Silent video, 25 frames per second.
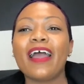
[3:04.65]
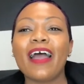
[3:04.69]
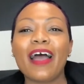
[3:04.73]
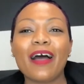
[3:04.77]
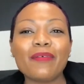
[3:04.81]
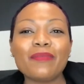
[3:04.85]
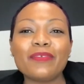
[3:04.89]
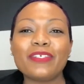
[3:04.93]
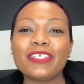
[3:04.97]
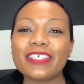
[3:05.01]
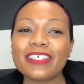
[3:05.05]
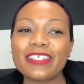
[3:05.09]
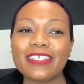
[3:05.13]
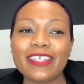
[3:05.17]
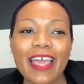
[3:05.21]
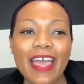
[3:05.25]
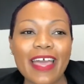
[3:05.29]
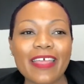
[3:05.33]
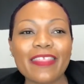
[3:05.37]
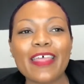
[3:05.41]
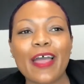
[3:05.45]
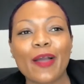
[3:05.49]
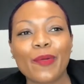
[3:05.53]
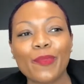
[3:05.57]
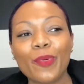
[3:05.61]
I'm just
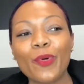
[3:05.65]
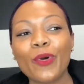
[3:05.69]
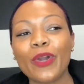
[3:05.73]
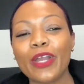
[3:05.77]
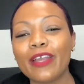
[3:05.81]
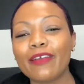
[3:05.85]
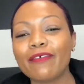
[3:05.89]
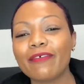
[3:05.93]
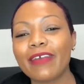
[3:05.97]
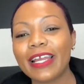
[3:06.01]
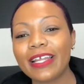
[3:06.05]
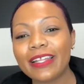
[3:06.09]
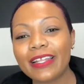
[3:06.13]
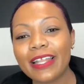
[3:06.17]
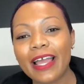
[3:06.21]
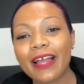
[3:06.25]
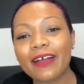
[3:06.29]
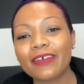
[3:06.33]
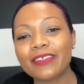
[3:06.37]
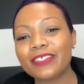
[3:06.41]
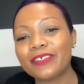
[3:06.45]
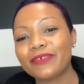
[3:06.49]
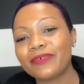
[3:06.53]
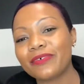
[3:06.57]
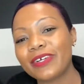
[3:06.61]
at that point right
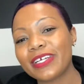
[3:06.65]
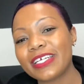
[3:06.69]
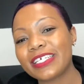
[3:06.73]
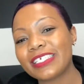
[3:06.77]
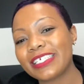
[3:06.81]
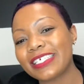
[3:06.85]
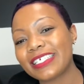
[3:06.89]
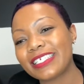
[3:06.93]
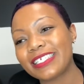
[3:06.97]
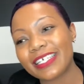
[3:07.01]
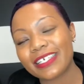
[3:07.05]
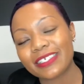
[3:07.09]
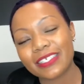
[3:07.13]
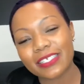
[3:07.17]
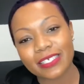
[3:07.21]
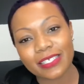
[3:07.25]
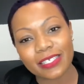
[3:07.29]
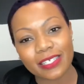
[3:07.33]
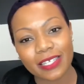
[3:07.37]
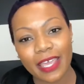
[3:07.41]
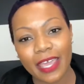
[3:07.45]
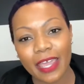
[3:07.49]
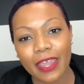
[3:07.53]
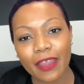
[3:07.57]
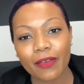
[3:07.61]
now to where it's just such a
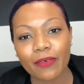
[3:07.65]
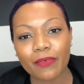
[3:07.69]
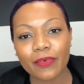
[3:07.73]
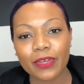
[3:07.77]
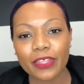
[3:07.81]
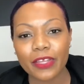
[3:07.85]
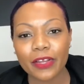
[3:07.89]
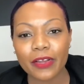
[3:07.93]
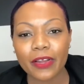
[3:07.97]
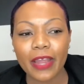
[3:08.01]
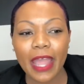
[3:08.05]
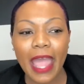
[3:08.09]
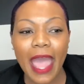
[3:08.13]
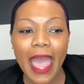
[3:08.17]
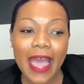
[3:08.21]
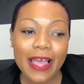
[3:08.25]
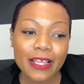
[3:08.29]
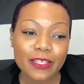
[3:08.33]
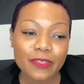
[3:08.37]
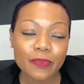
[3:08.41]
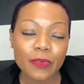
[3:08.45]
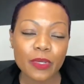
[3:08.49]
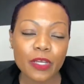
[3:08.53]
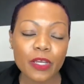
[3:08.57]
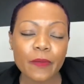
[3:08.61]
scare with her
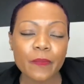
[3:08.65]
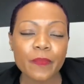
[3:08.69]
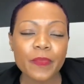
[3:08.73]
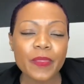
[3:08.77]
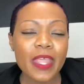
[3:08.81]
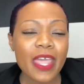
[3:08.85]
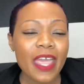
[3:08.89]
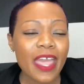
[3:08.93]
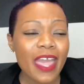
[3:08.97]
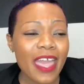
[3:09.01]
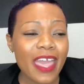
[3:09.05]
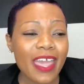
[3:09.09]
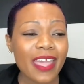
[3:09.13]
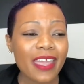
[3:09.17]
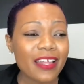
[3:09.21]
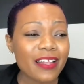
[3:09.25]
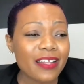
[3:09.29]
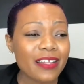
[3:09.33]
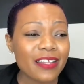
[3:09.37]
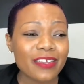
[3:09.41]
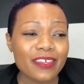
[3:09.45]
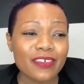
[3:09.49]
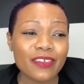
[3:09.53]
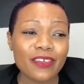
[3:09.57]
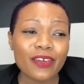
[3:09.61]
asthma
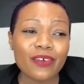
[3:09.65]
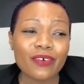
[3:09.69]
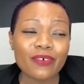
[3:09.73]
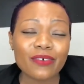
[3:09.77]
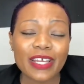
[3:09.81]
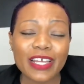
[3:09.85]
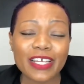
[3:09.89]
and, you know,